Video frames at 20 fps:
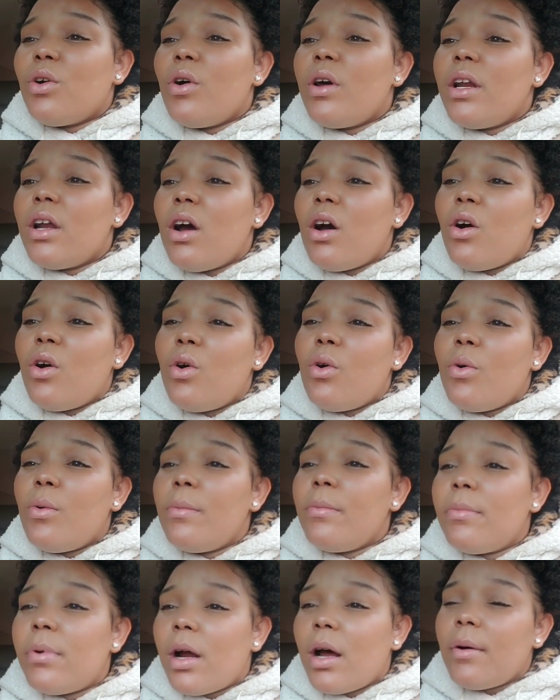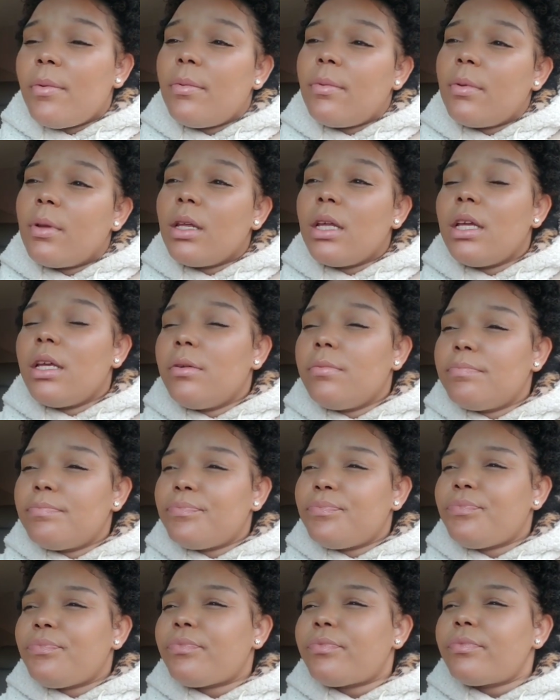we're going home probably.
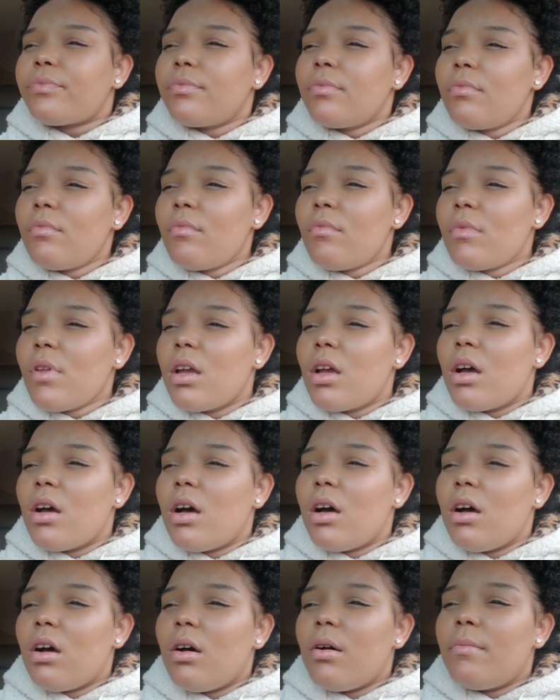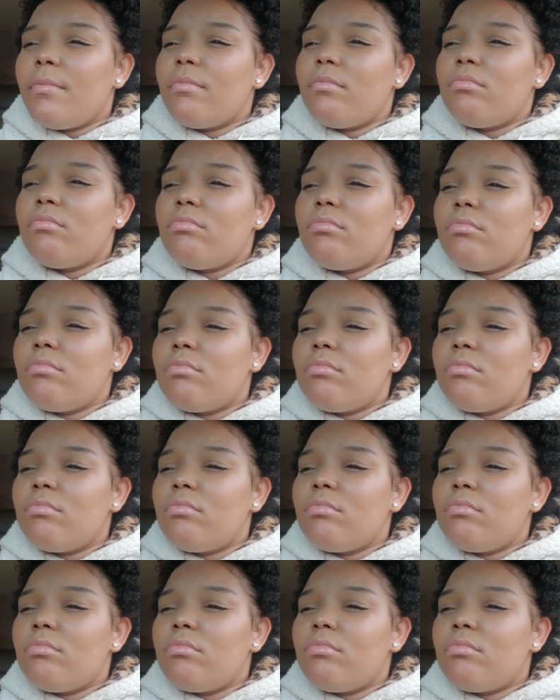Um,